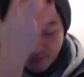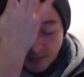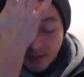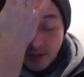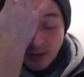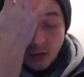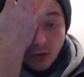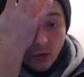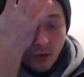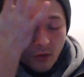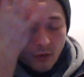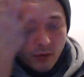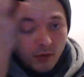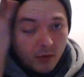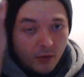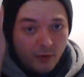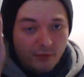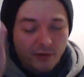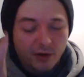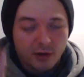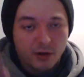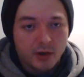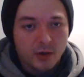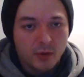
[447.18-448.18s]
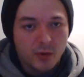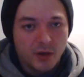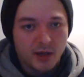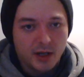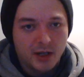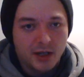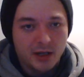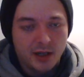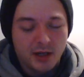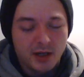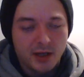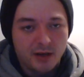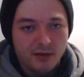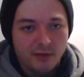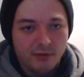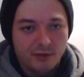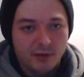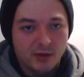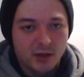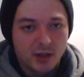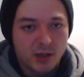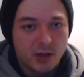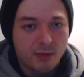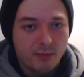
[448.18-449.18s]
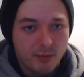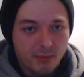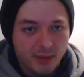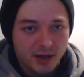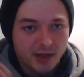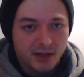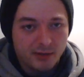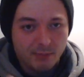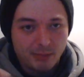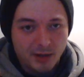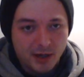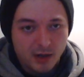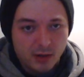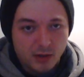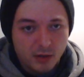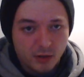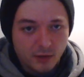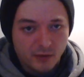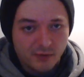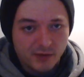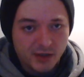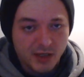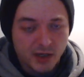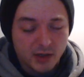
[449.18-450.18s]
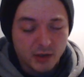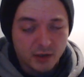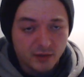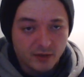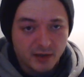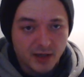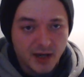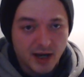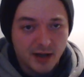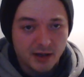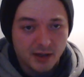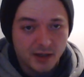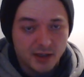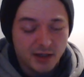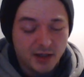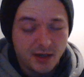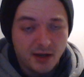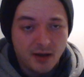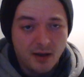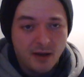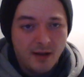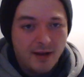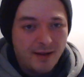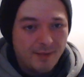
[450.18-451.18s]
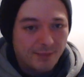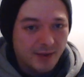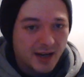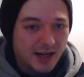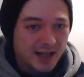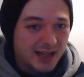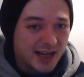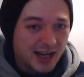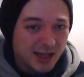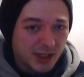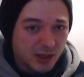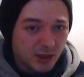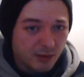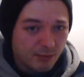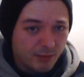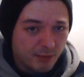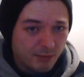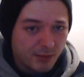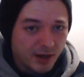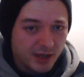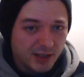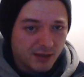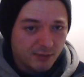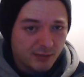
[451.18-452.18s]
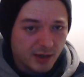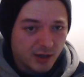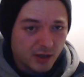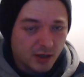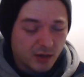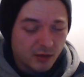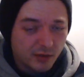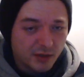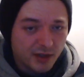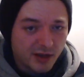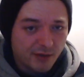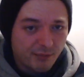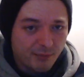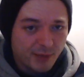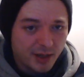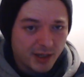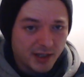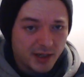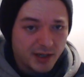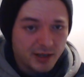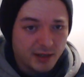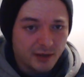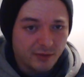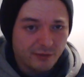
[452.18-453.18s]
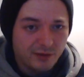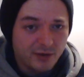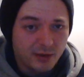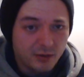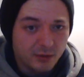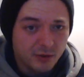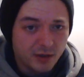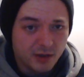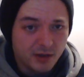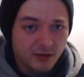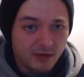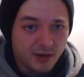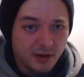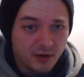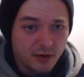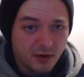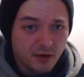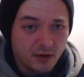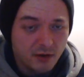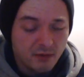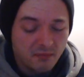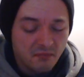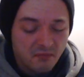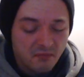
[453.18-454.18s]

or very quickly from the supermassive black hole at the centre of the galaxy. I guess supermassive black holes have magnetic fields, do they not?